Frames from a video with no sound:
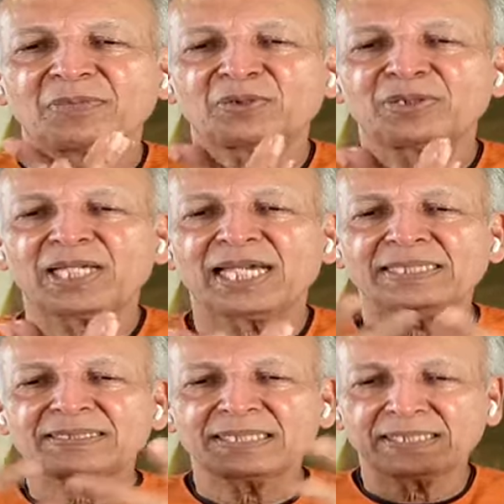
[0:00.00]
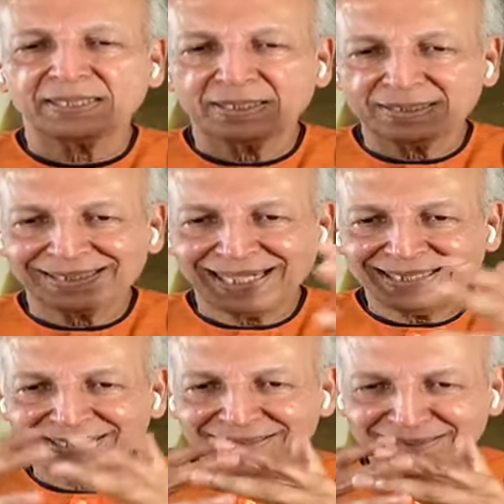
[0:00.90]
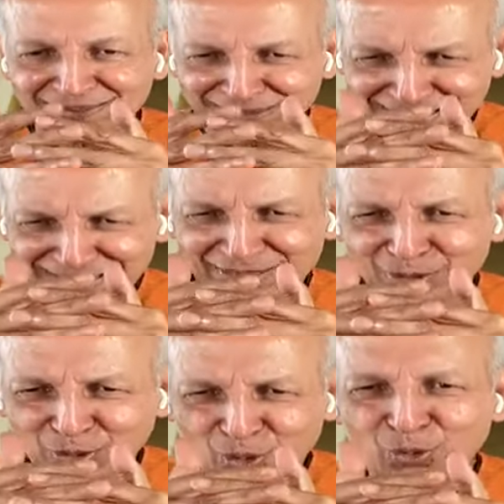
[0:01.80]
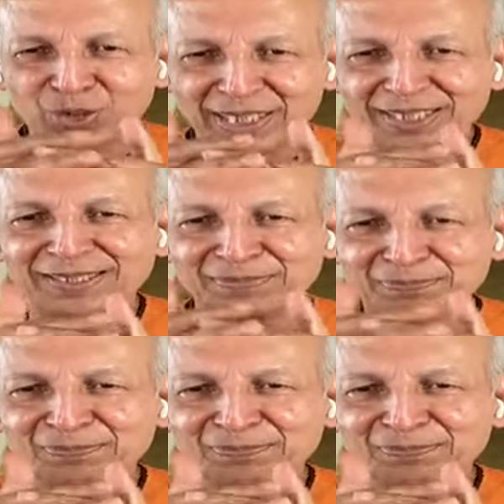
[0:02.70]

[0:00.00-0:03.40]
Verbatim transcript: But when the hands are tight, it will go there.